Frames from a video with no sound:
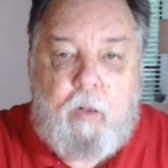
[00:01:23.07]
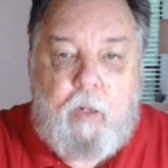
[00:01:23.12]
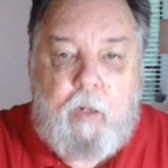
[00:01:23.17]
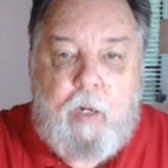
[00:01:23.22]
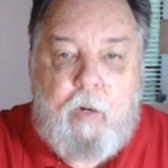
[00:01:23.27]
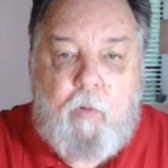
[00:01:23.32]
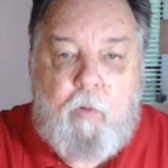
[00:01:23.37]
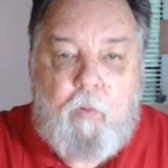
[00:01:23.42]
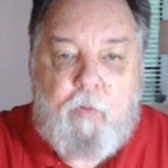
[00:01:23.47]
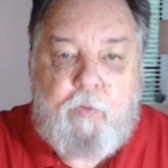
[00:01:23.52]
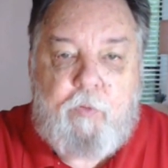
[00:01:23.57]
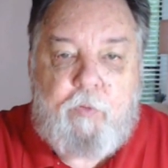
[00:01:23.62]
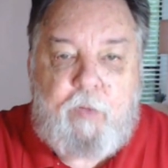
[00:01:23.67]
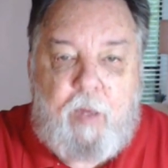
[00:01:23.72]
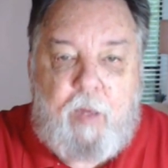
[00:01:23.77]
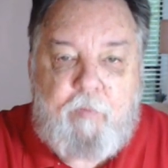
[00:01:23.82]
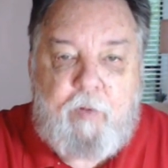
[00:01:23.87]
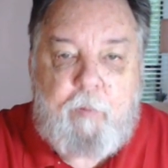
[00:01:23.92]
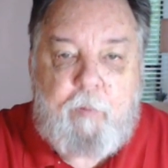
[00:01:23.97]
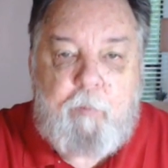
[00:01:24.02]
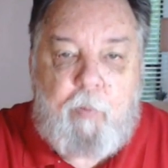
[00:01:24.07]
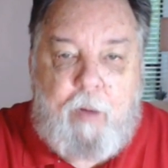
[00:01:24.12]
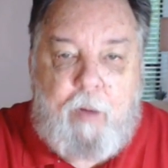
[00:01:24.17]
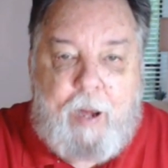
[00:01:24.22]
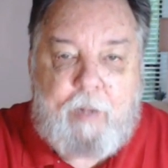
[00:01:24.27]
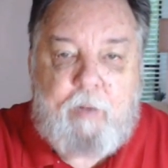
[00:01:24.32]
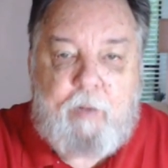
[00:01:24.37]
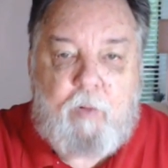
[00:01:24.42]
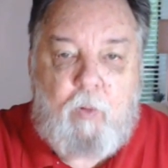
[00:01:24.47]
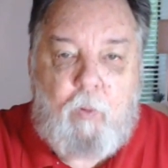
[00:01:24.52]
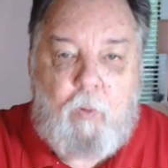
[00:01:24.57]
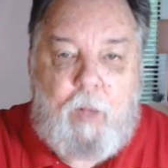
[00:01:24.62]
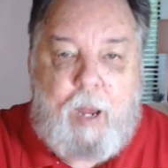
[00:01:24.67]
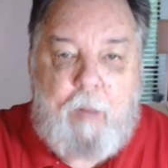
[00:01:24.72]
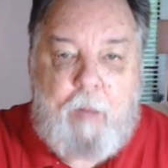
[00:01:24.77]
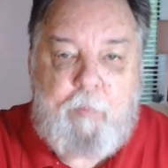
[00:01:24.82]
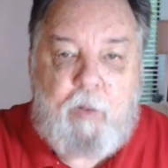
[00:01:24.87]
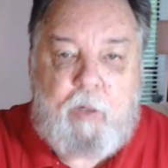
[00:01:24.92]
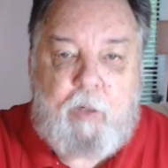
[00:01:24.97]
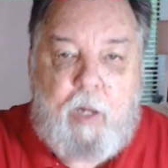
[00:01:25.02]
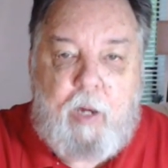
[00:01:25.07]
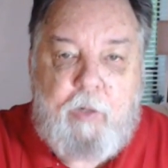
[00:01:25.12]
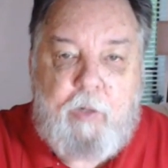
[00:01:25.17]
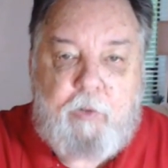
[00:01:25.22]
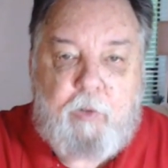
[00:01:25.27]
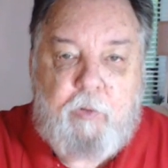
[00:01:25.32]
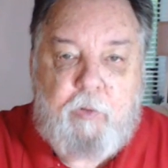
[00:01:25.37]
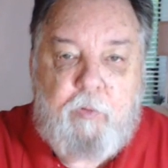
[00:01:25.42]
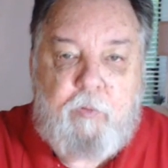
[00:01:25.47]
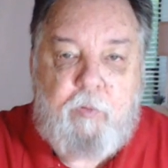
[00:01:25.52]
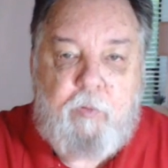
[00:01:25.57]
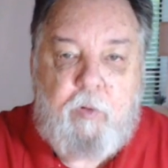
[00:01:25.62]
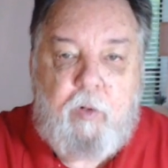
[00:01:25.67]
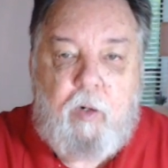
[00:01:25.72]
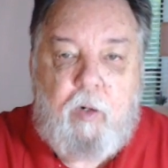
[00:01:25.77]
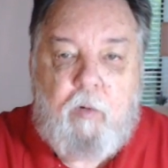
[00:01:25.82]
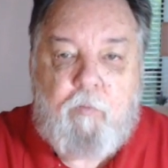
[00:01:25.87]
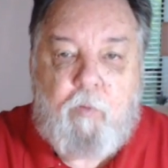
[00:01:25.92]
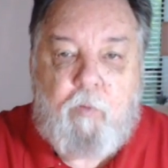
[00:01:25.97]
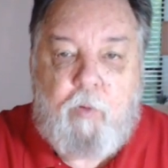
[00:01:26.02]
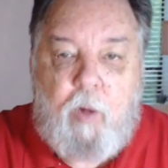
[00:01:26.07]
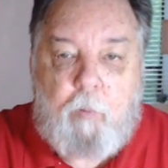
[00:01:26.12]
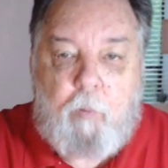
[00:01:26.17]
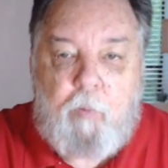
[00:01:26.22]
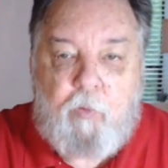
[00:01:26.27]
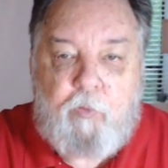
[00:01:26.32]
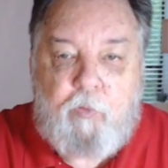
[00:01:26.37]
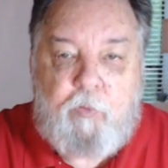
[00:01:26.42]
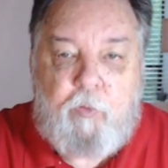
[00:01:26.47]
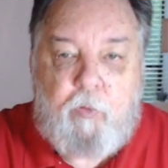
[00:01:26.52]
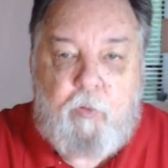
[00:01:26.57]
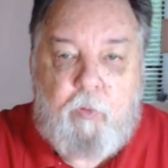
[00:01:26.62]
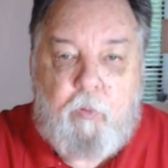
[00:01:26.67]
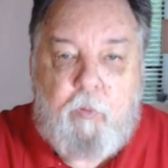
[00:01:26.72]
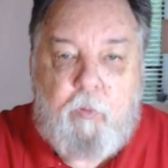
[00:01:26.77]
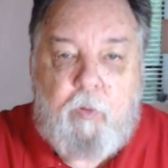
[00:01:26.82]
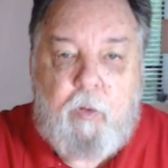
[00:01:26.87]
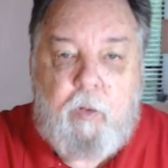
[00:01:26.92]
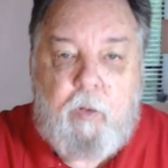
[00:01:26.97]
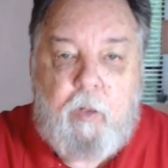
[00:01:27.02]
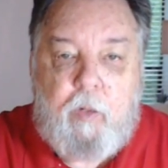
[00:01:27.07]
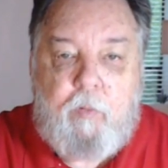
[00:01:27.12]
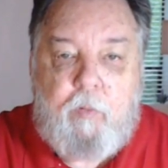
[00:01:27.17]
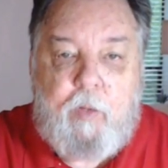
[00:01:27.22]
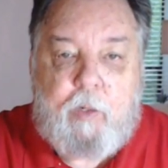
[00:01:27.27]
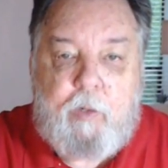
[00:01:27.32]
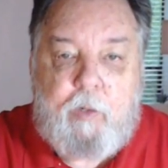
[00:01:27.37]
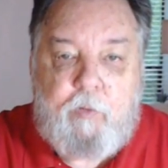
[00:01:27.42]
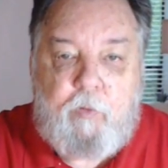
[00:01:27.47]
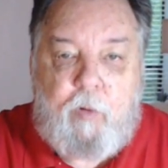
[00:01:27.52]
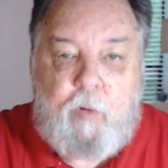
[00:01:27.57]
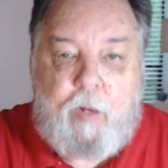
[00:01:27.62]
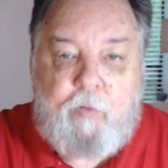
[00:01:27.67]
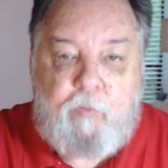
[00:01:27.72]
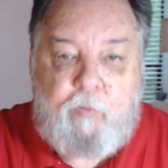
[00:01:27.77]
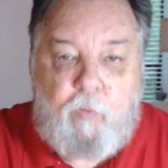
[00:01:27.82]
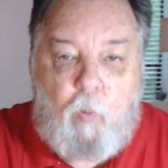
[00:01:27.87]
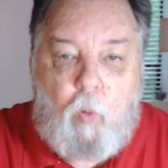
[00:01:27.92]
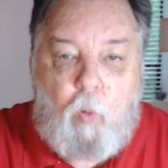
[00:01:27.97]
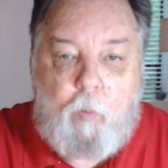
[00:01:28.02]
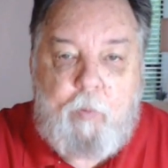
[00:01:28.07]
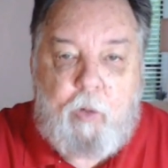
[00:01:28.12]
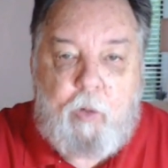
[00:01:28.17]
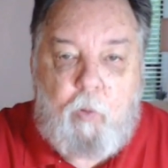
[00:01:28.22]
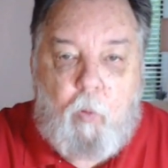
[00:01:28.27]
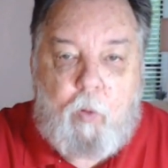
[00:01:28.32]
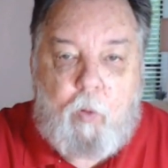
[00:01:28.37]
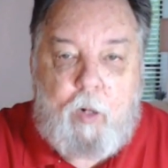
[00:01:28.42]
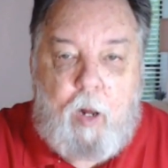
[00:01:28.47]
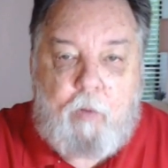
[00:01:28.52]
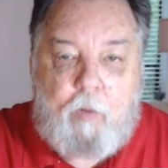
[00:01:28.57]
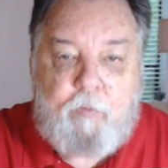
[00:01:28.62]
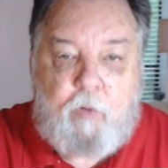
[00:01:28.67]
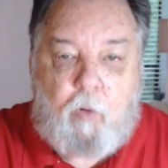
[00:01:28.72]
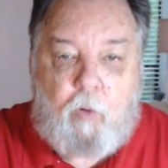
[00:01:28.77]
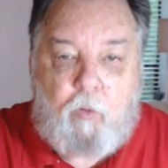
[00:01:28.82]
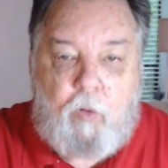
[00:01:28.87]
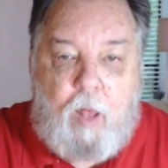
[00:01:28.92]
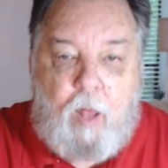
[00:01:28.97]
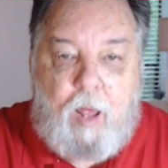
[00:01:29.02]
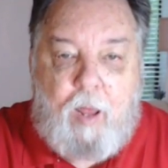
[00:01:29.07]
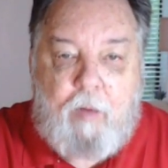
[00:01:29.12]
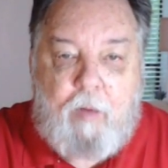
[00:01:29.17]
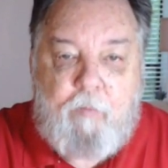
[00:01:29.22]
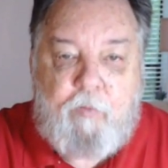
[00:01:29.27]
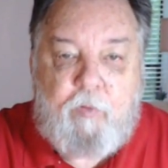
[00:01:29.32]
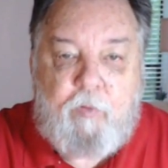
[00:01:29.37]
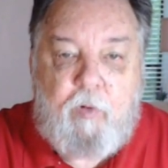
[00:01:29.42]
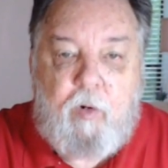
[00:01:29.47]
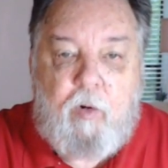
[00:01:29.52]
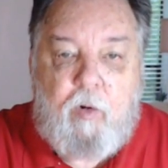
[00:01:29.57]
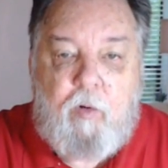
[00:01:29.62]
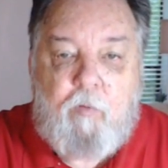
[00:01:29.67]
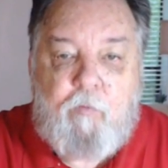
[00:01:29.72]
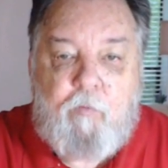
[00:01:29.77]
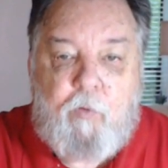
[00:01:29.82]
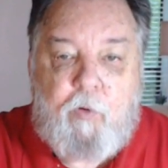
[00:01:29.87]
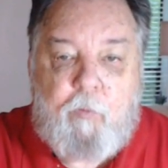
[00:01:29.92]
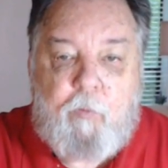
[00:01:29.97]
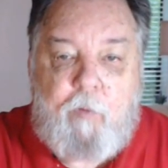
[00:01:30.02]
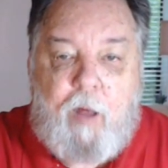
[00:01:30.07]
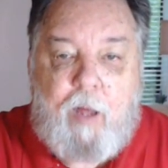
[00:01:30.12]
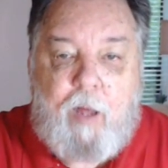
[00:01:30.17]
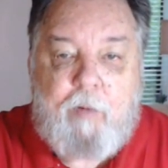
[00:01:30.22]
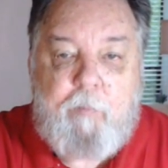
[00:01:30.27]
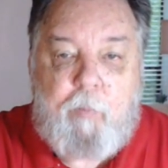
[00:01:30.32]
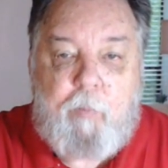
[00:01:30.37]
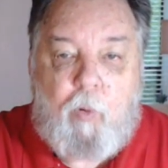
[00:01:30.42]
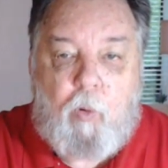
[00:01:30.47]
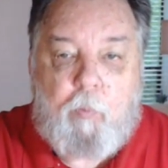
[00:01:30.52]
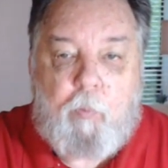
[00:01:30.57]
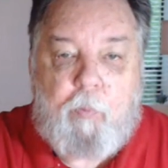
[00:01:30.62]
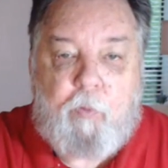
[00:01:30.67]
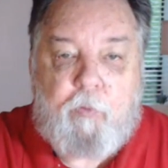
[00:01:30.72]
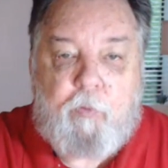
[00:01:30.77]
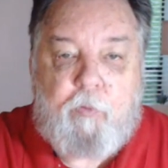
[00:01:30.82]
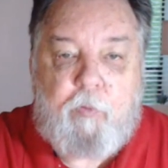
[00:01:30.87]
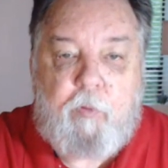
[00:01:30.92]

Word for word: Here are seven practical applications for Numbers 2 that can transform and organize our lives for divine purpose.